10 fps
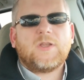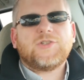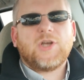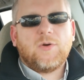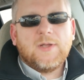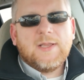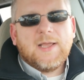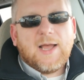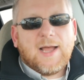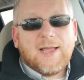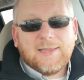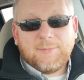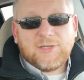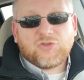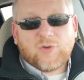So let
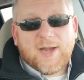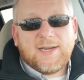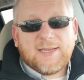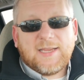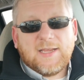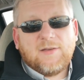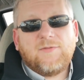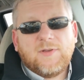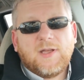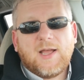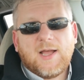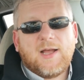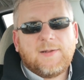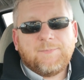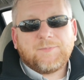me try to give
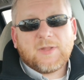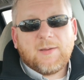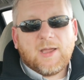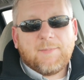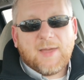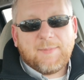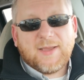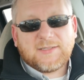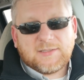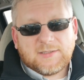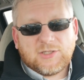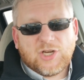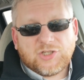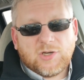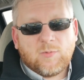my best
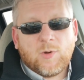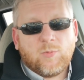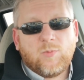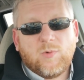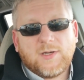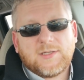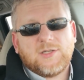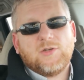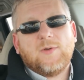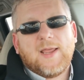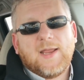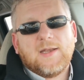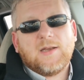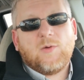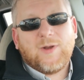suggestion on what to do
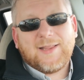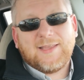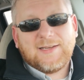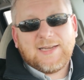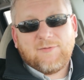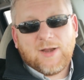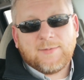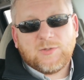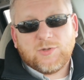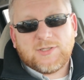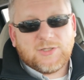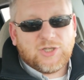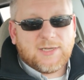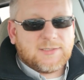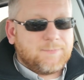and what I think Dave Ramsey would
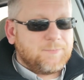suggest